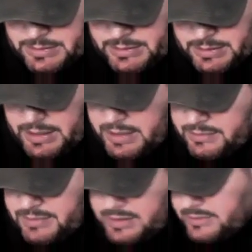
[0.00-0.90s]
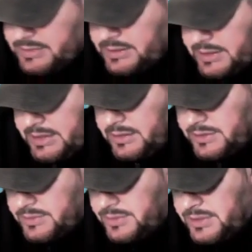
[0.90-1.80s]
I think there's a lot of
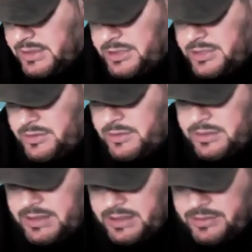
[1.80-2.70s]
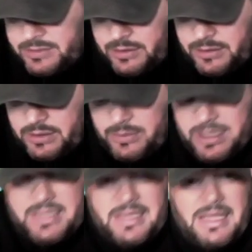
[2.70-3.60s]
lawsuits coming too. I think the only way
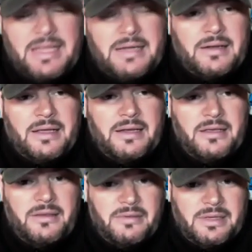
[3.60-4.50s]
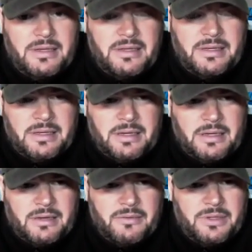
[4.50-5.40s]
to get any
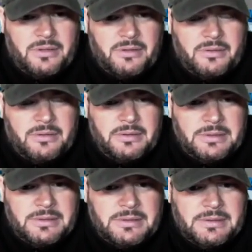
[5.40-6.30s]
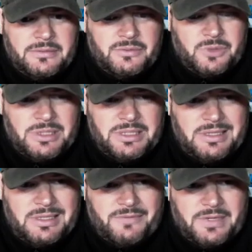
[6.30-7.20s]
real
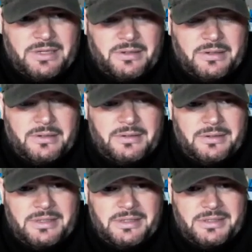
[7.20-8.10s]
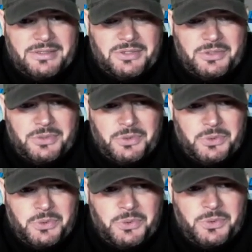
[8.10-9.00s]
relief here is
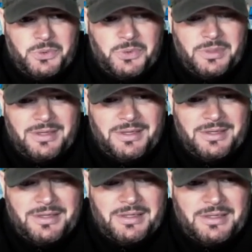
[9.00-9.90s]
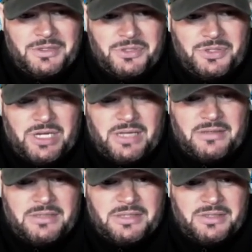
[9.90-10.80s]
to
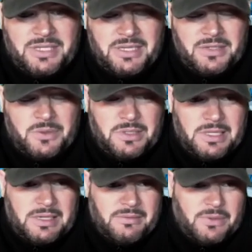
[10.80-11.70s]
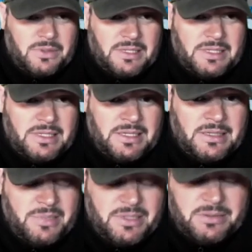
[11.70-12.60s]
challenge at the state court level and then
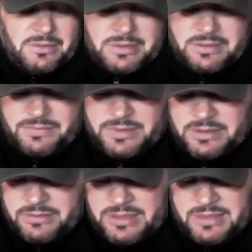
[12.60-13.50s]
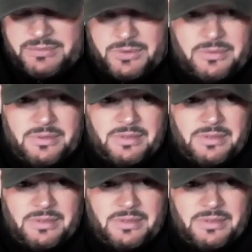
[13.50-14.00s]
appeal to the federal level.